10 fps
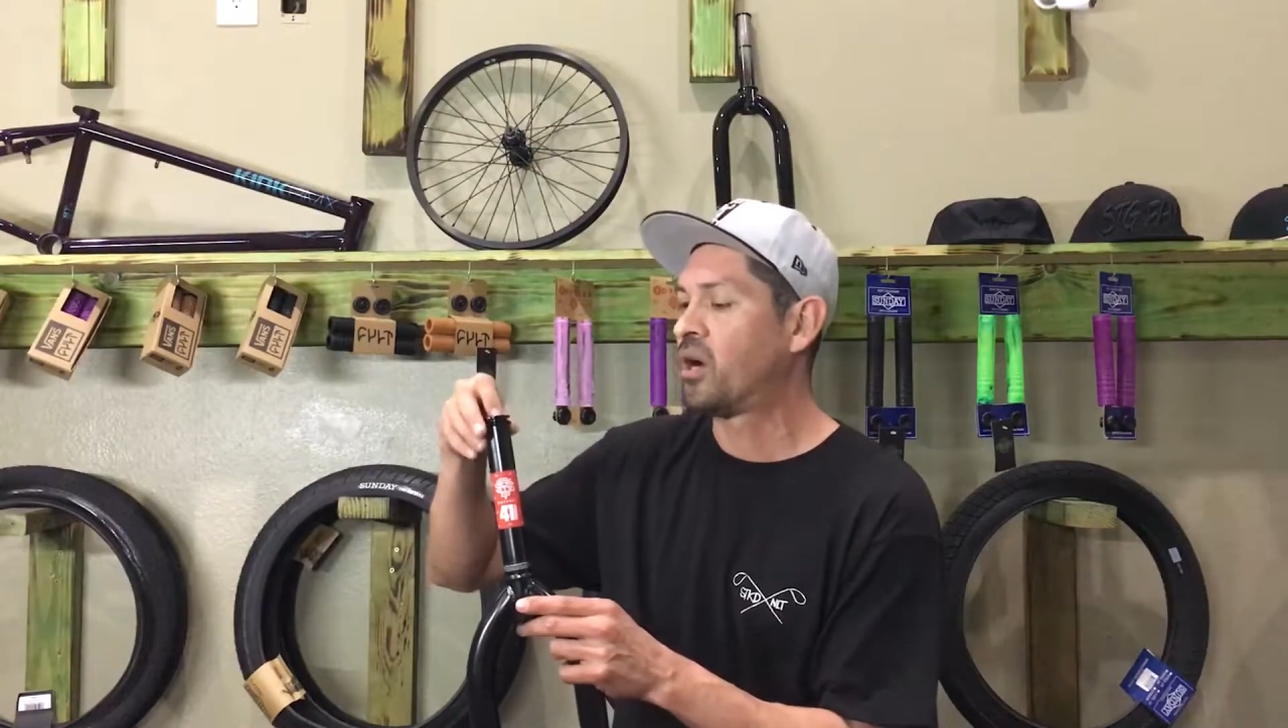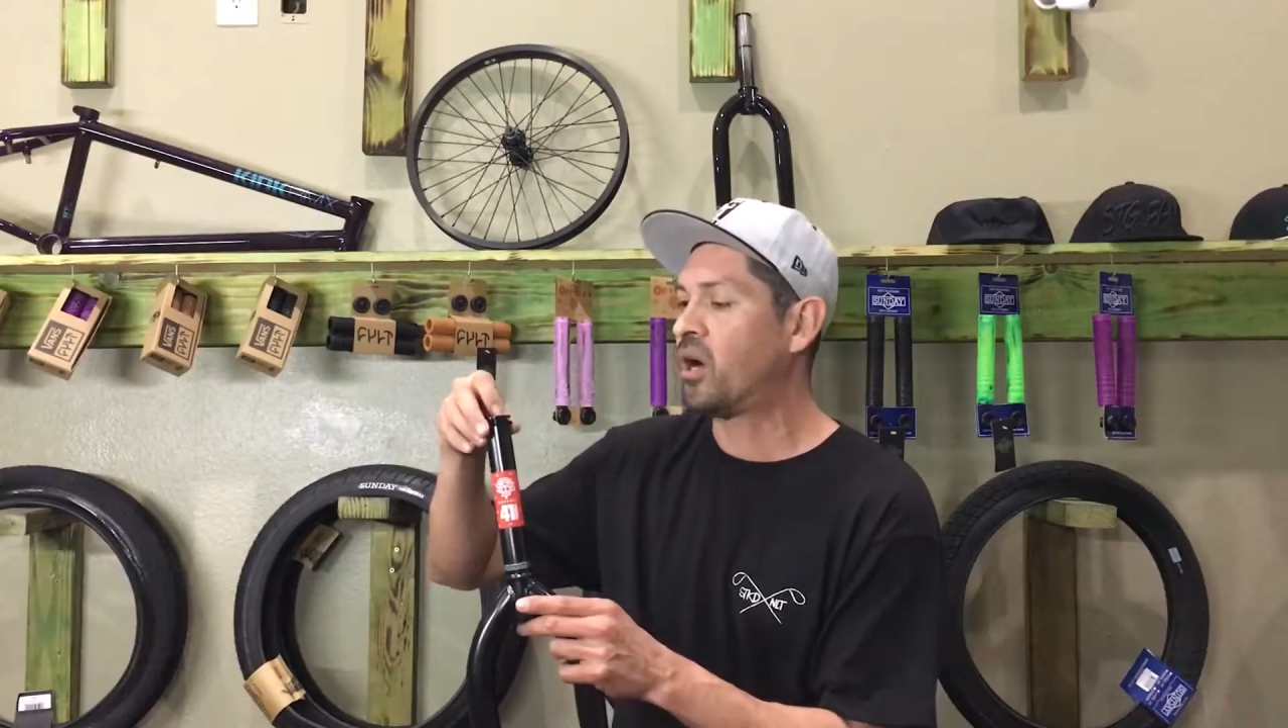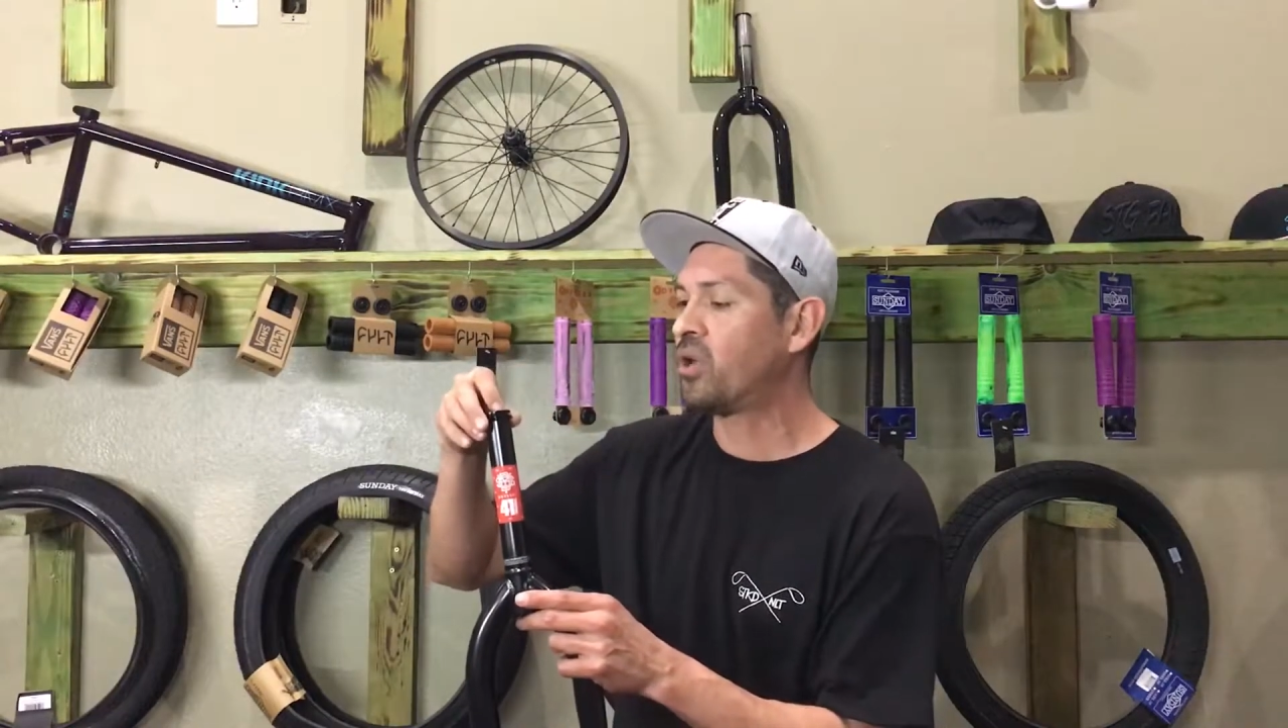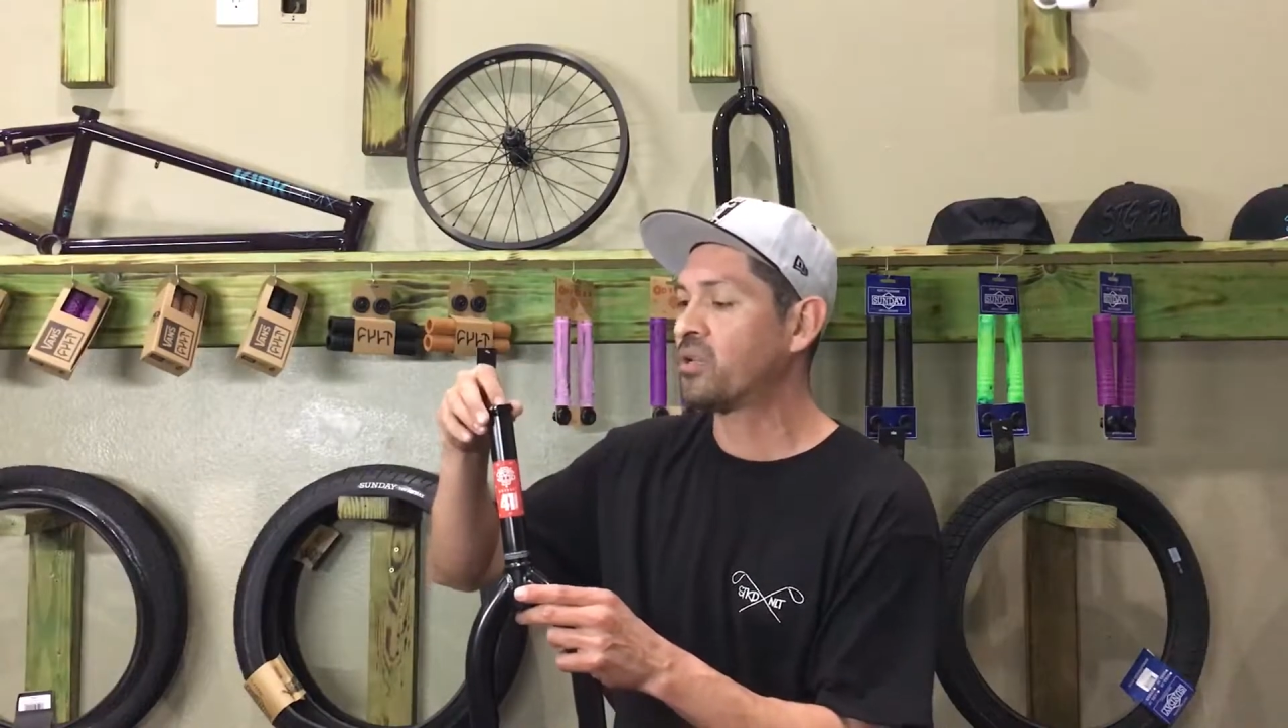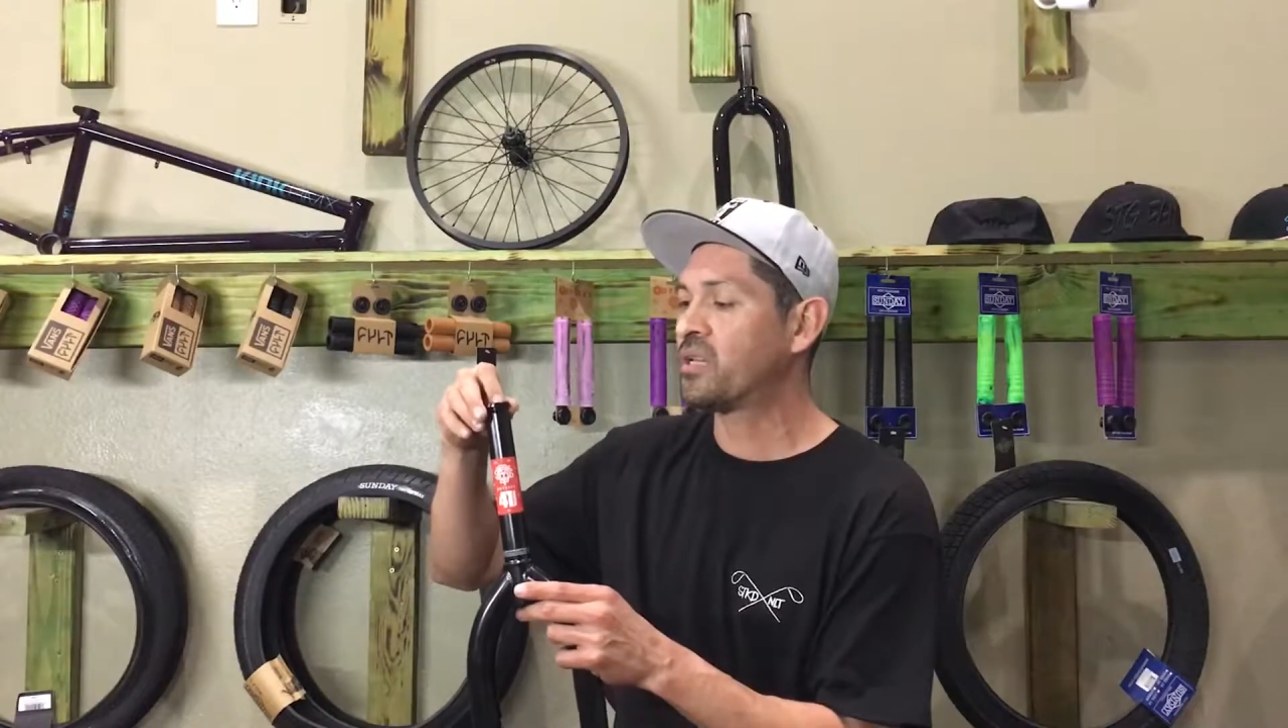
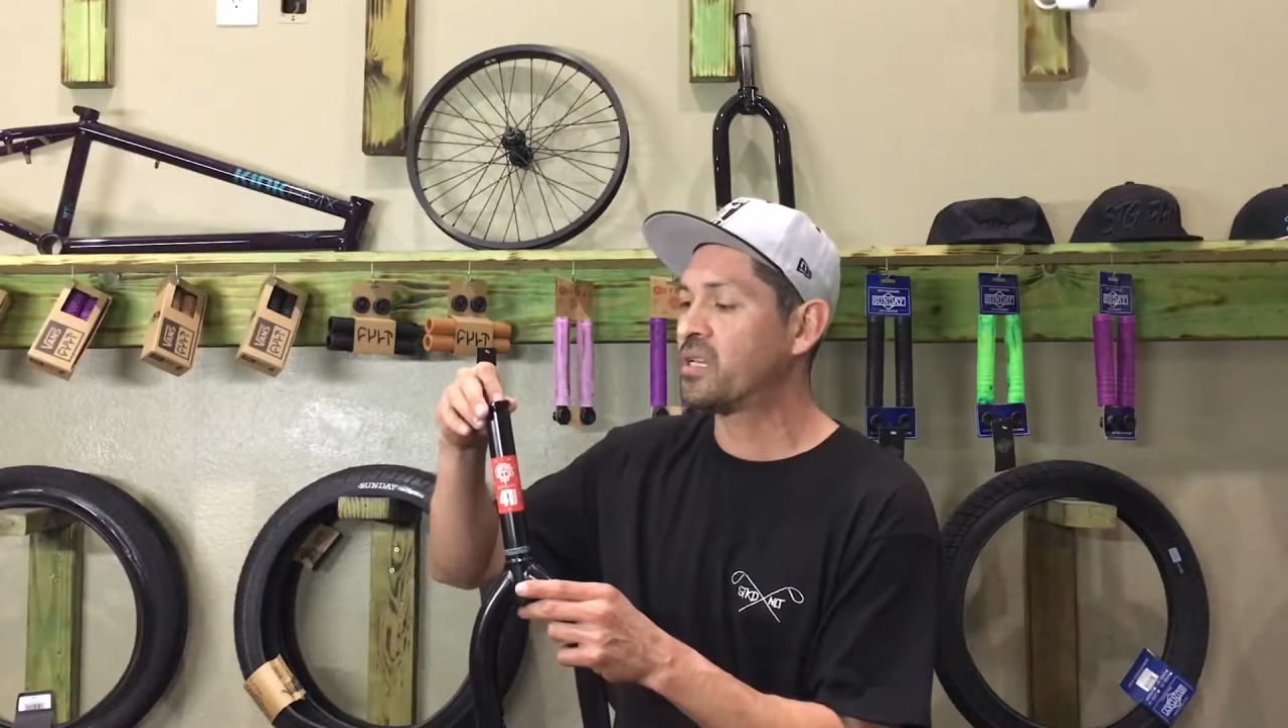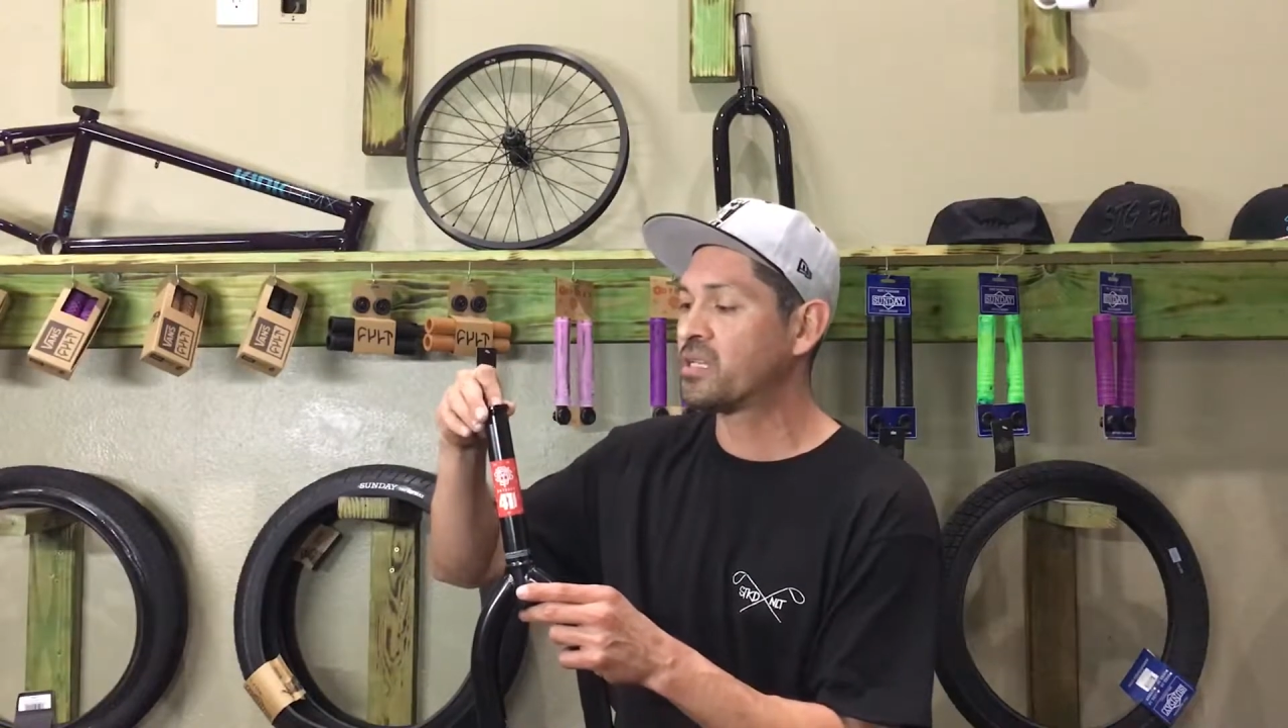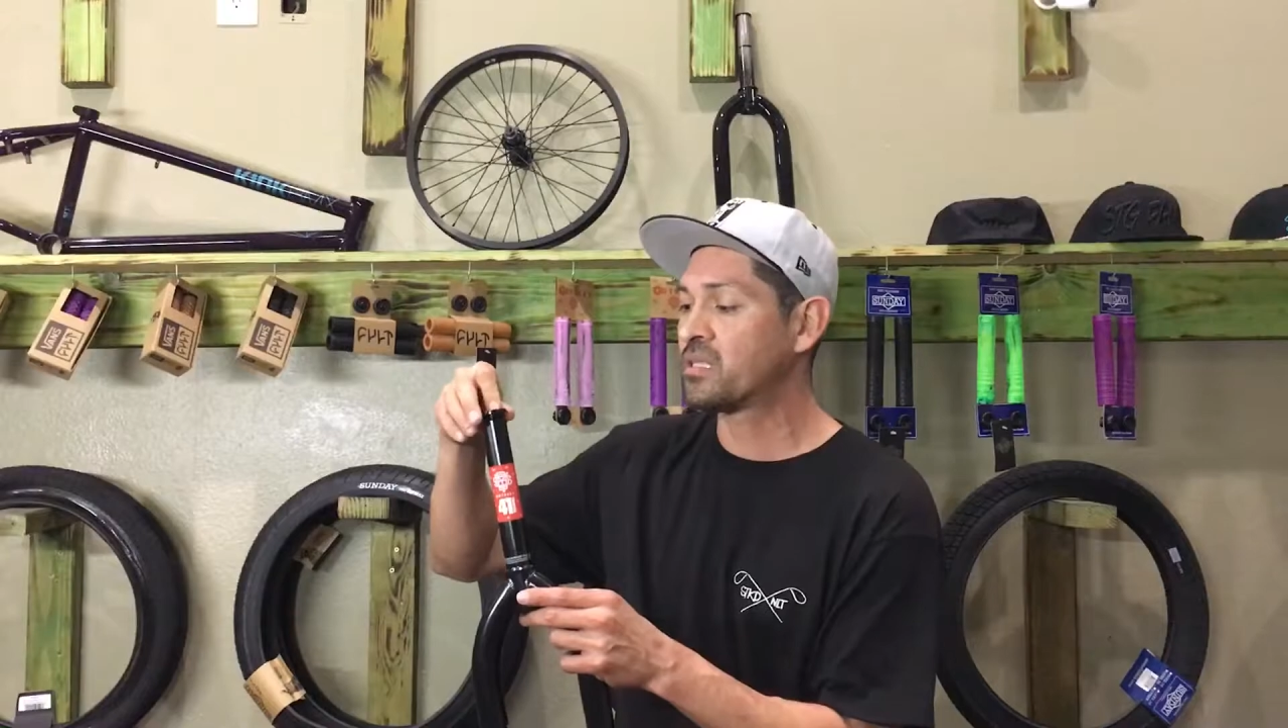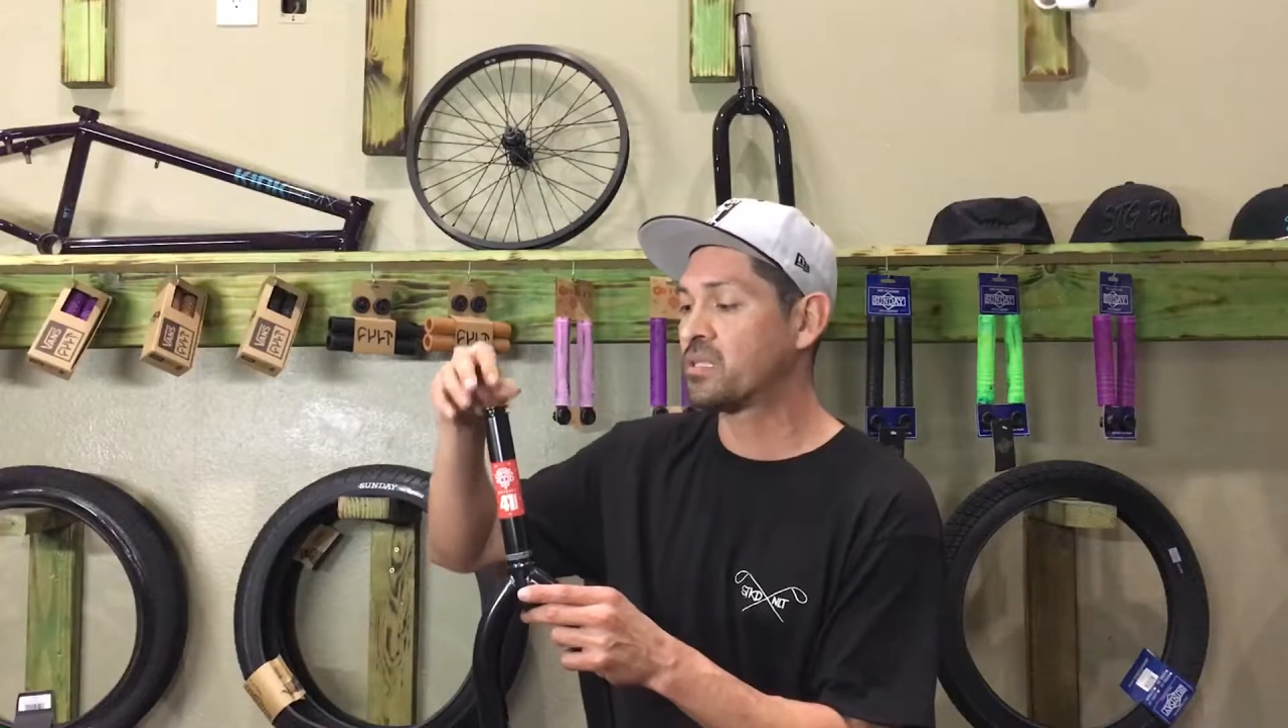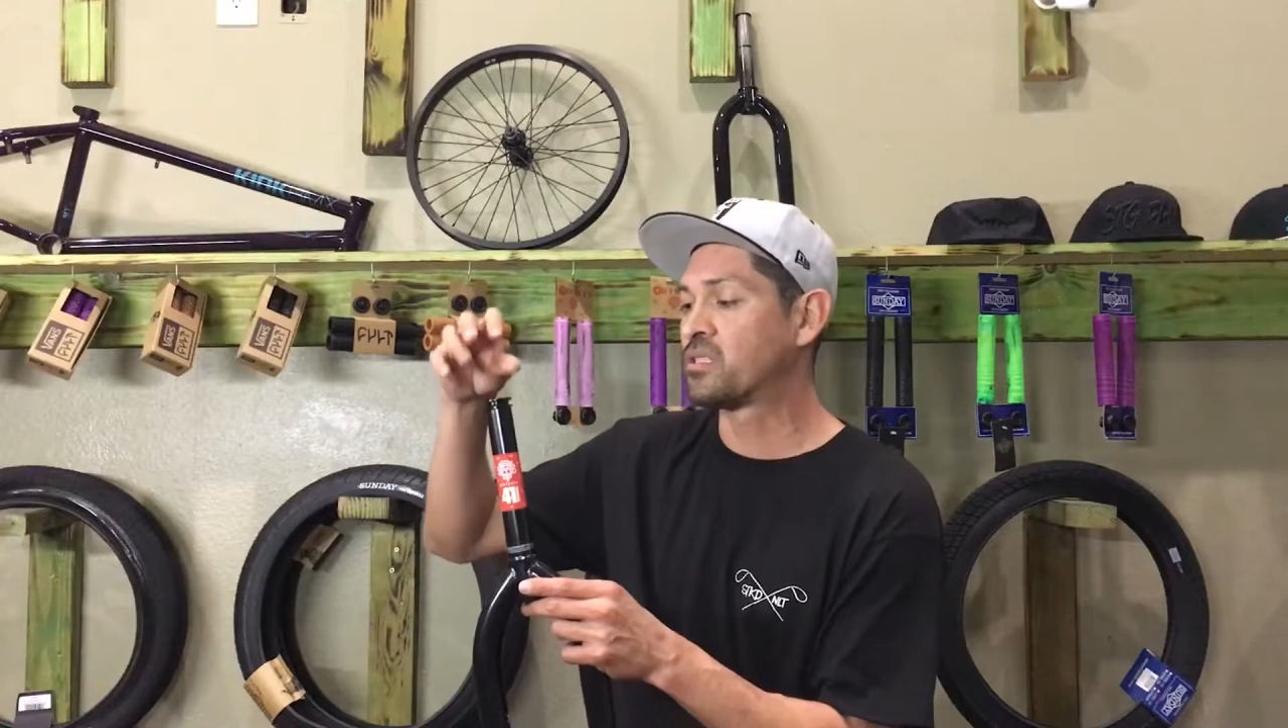All it
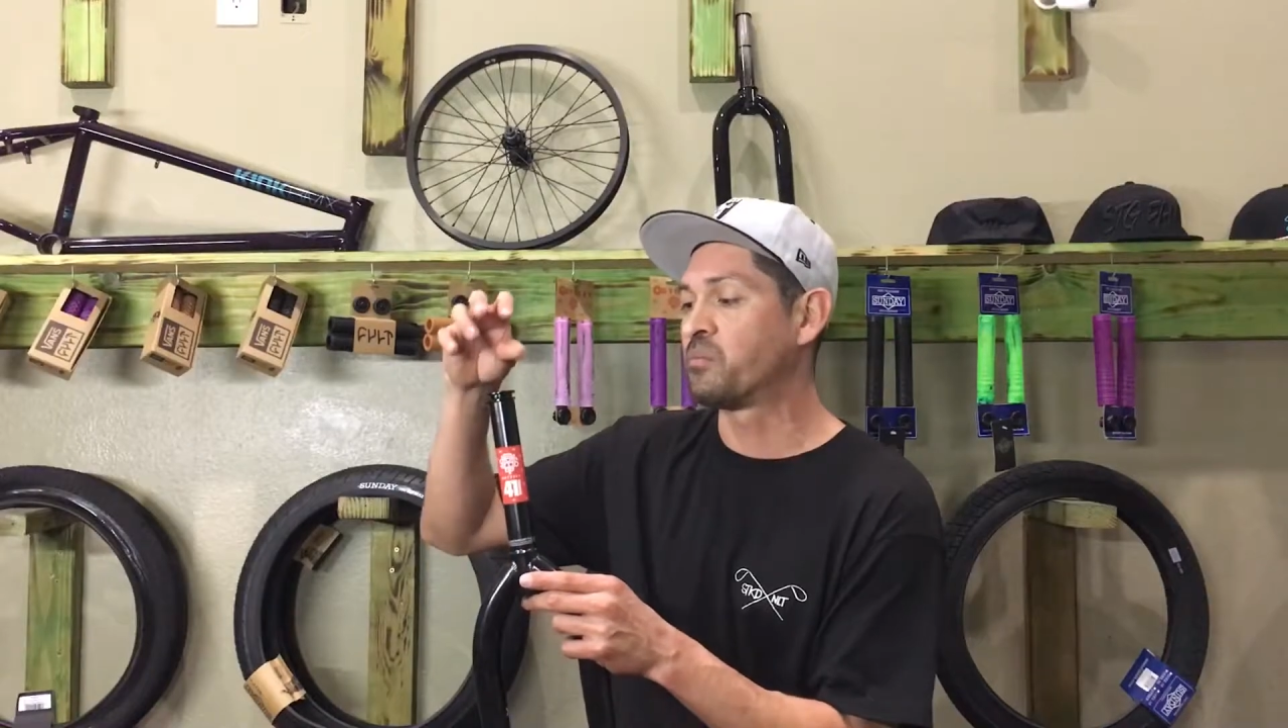is